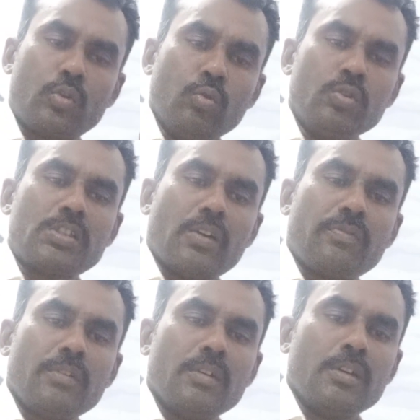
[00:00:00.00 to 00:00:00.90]
tools
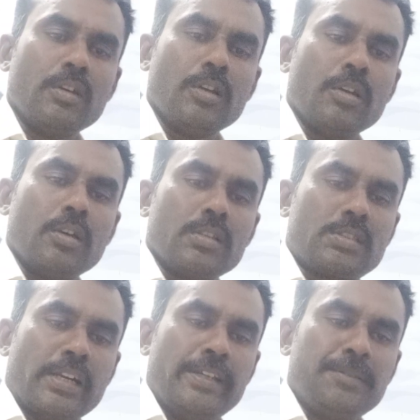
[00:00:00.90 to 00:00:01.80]
of
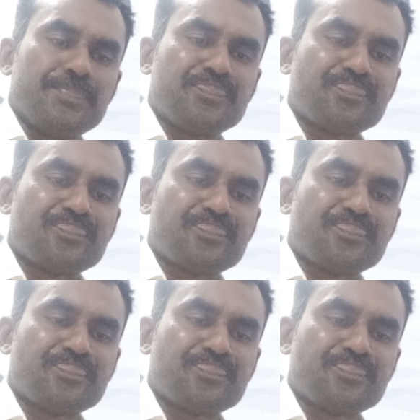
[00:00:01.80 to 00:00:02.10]
study.